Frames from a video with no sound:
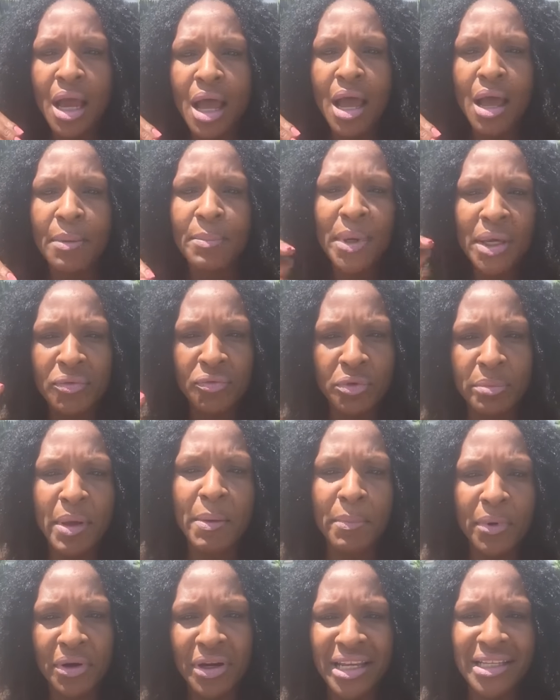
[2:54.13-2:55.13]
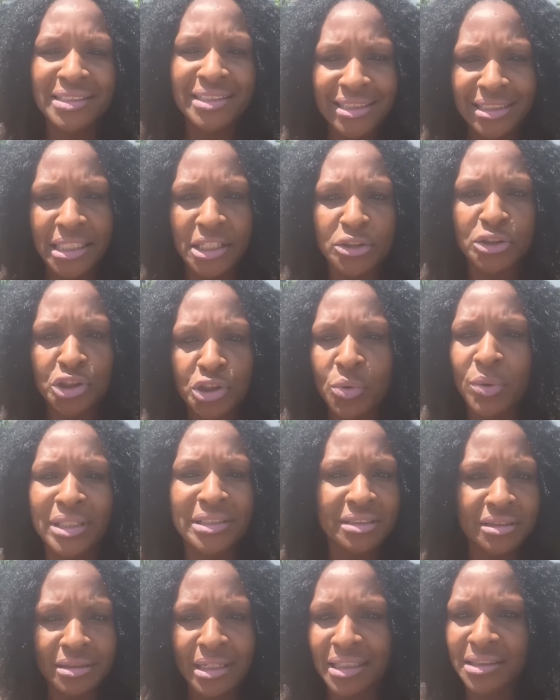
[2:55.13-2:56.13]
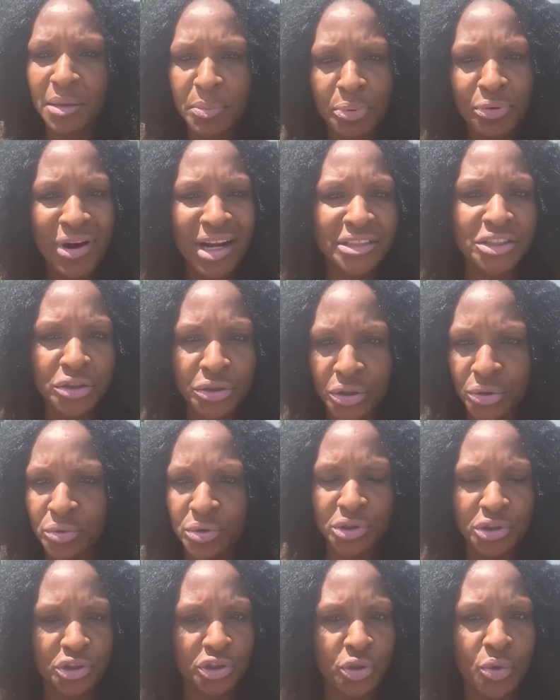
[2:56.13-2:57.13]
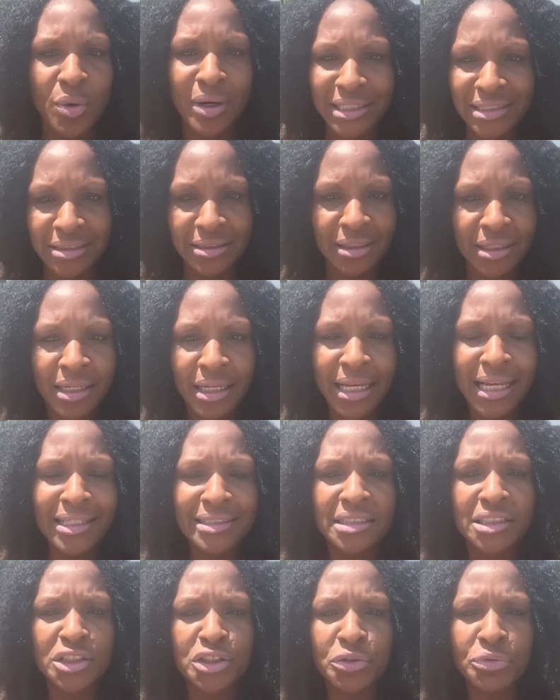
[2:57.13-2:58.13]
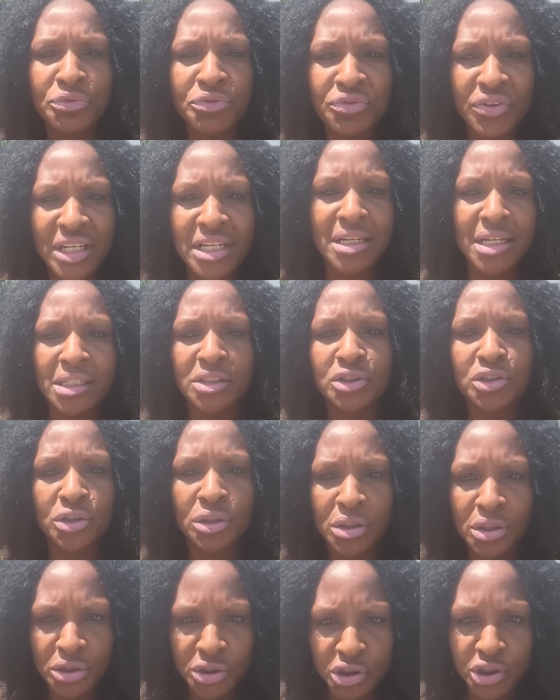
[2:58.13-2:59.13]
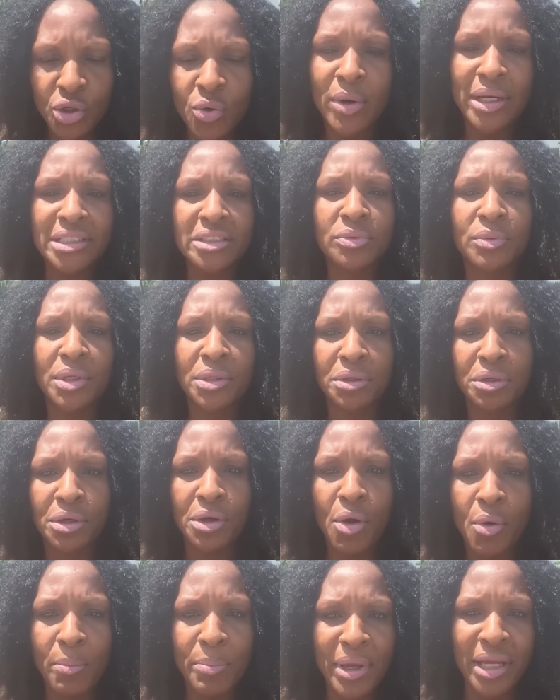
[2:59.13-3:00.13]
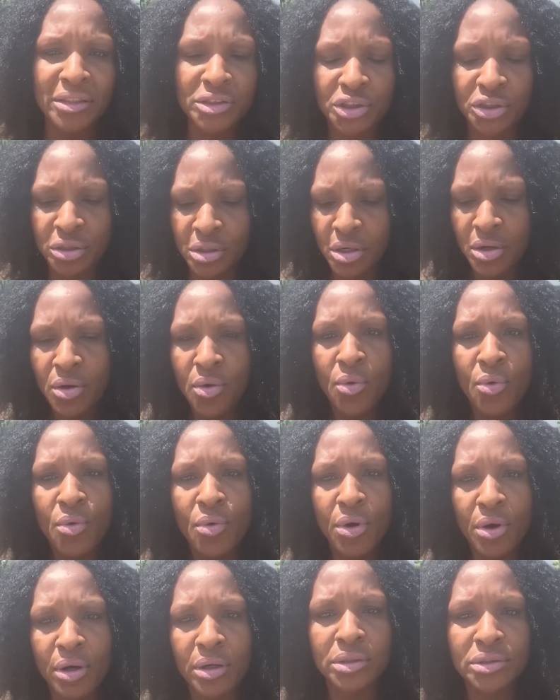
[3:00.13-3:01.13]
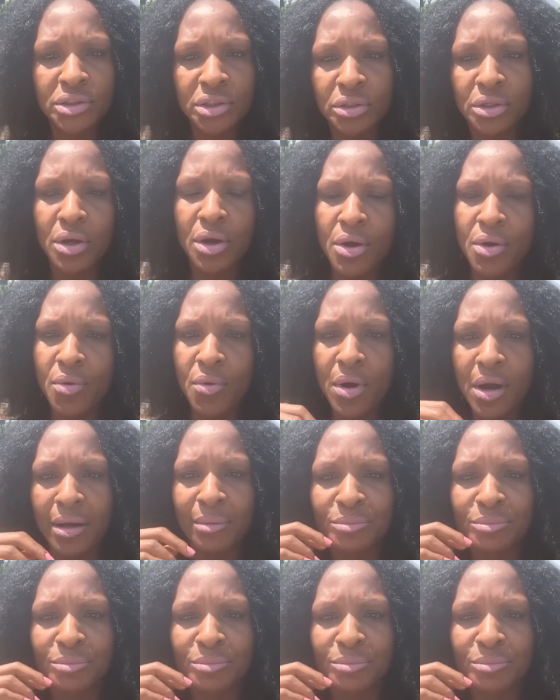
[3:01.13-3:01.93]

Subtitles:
And remember, it's their choice. It's not the prosecutor's choice. It's the defendant's choice whether to go bench or to go